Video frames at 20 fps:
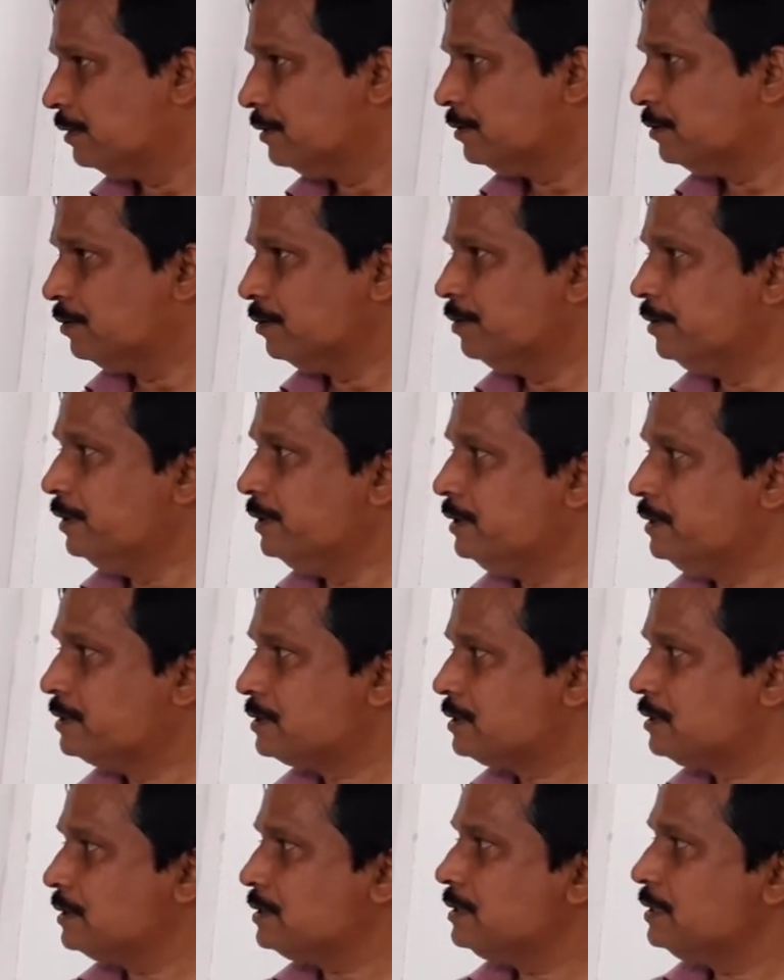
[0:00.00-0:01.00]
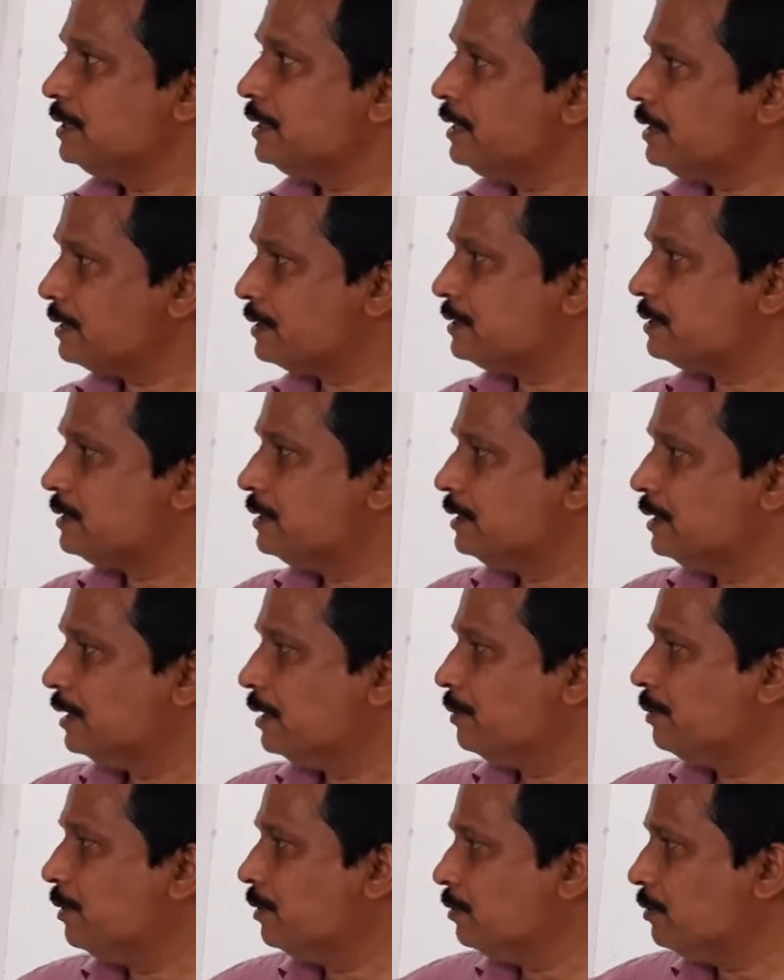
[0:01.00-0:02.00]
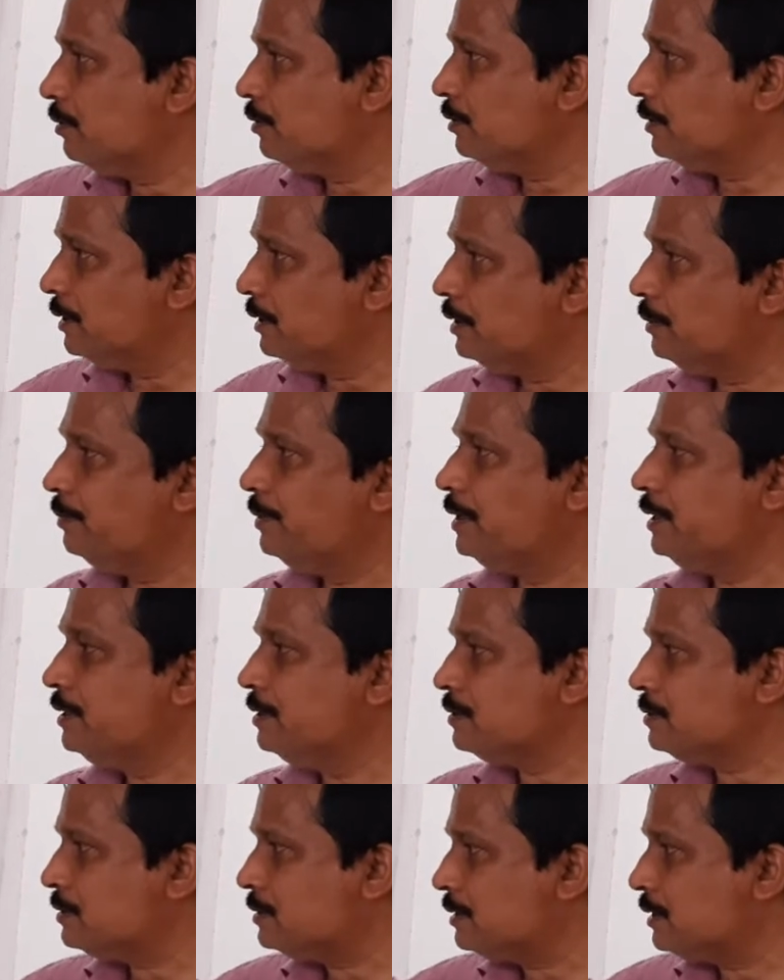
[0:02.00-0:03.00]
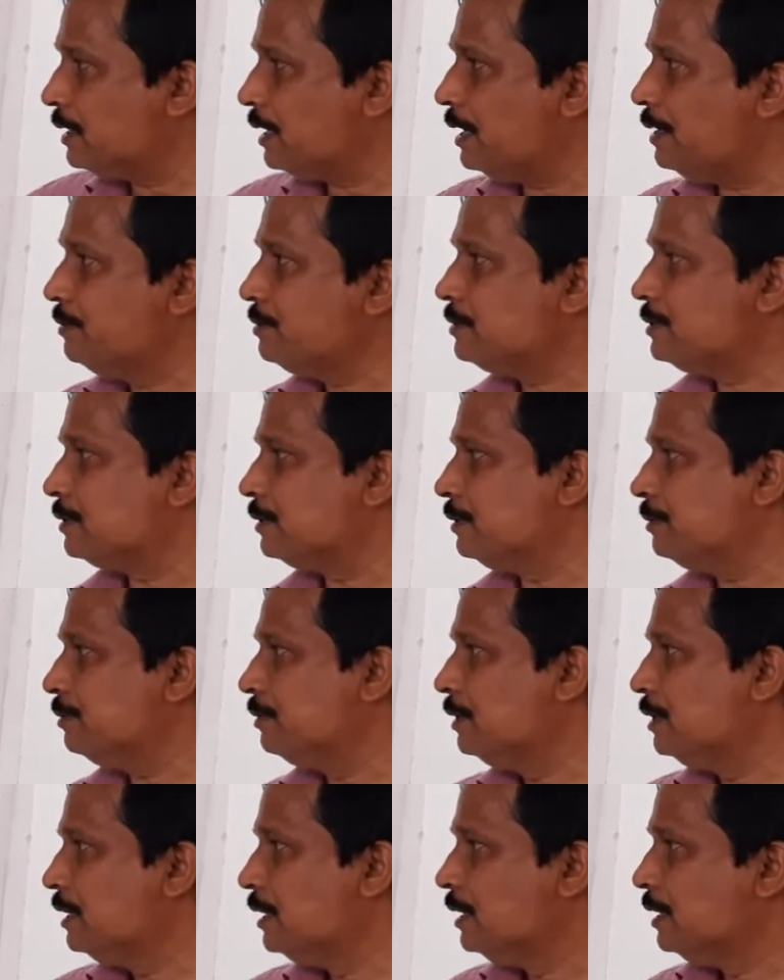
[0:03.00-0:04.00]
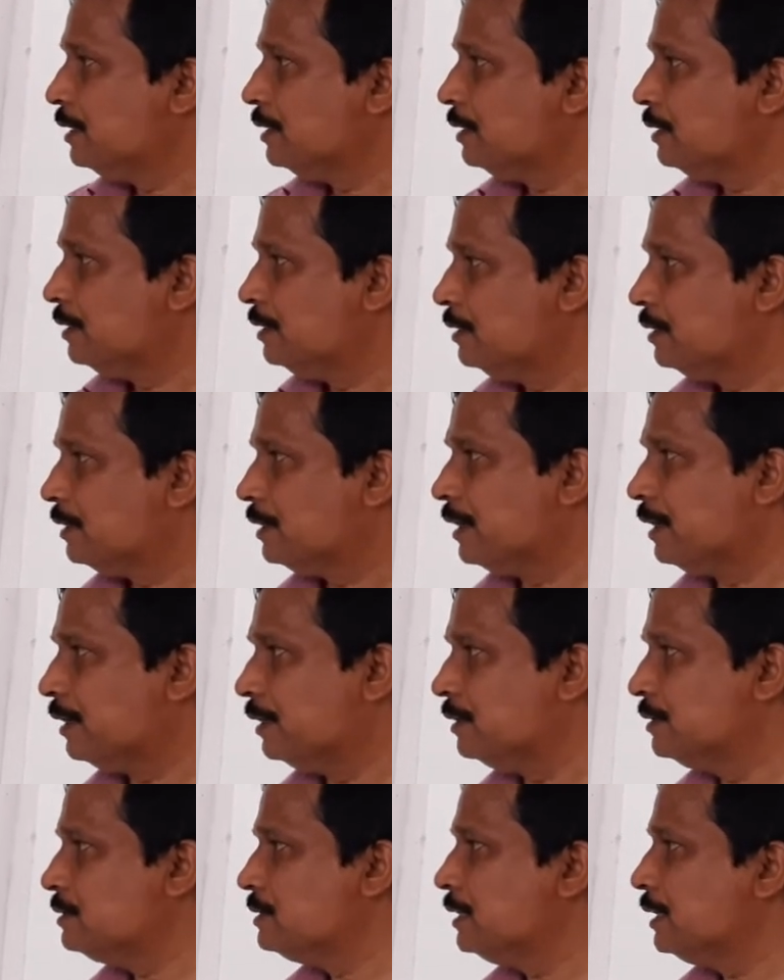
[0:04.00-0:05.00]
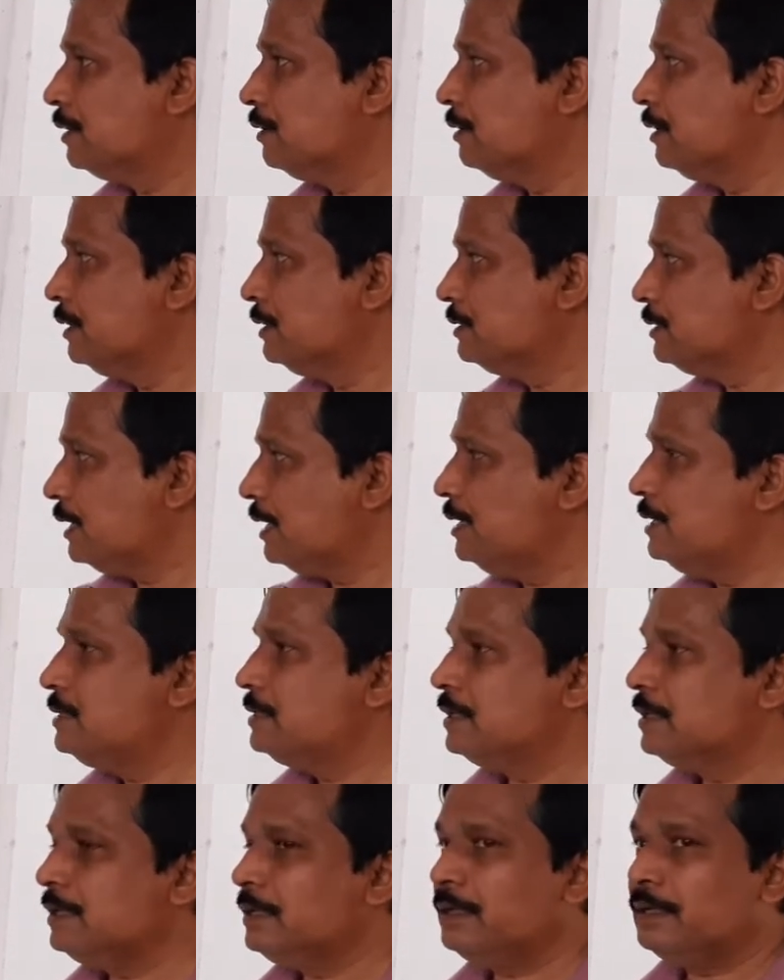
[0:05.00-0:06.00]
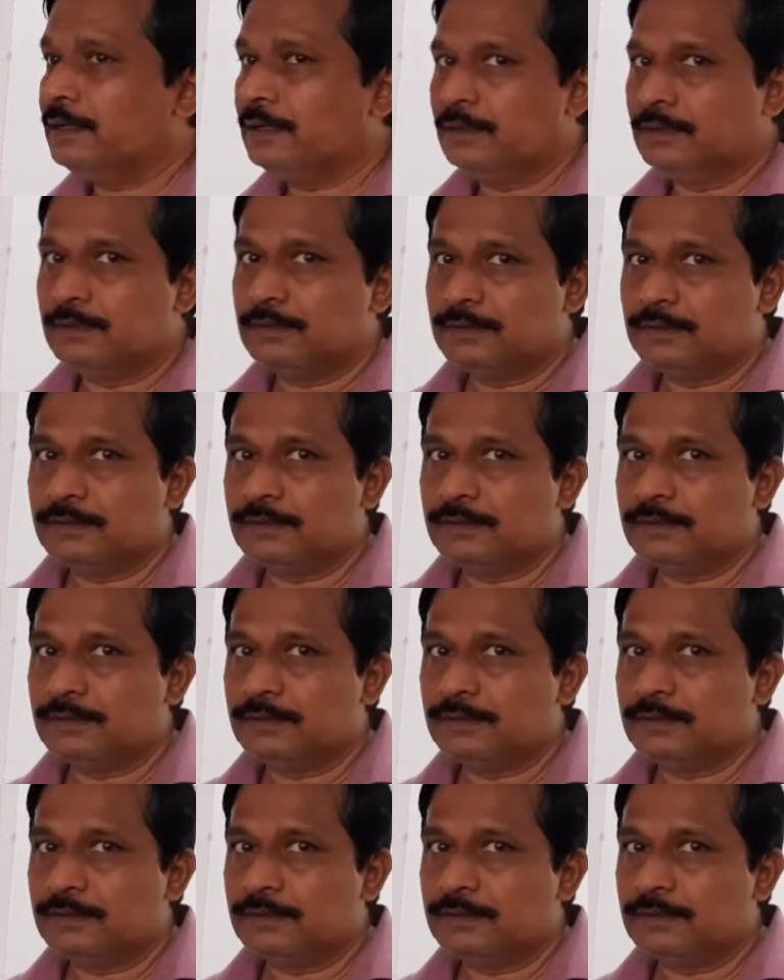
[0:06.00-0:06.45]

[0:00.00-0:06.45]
So we will discuss next about the various types of triangles according sides and angles.